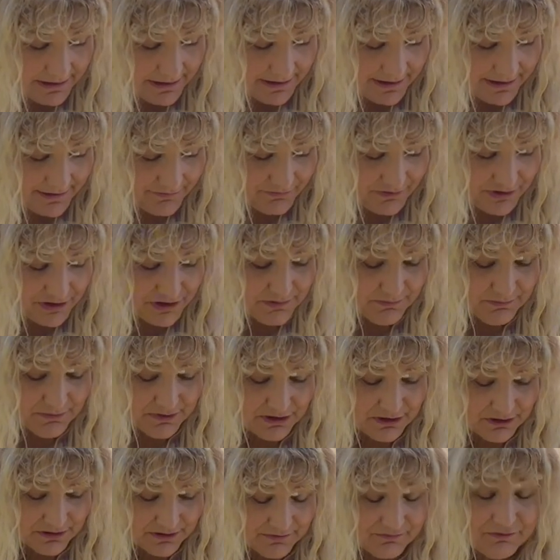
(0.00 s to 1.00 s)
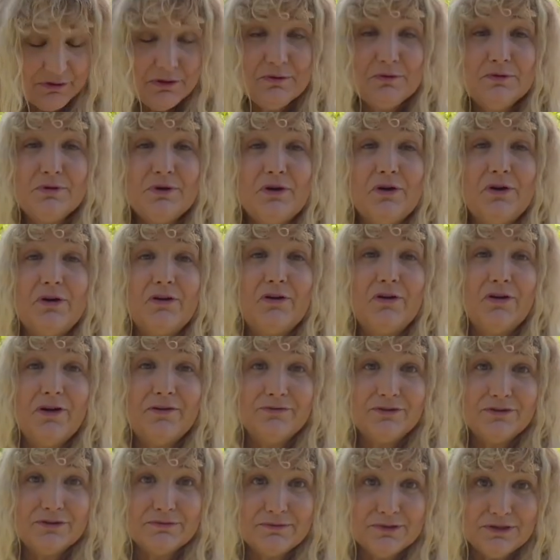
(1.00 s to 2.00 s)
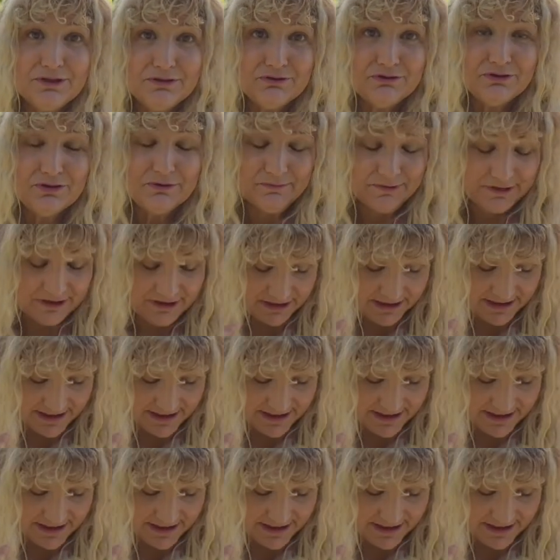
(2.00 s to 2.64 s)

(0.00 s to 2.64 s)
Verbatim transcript: if this re, if you are offered a reunion with an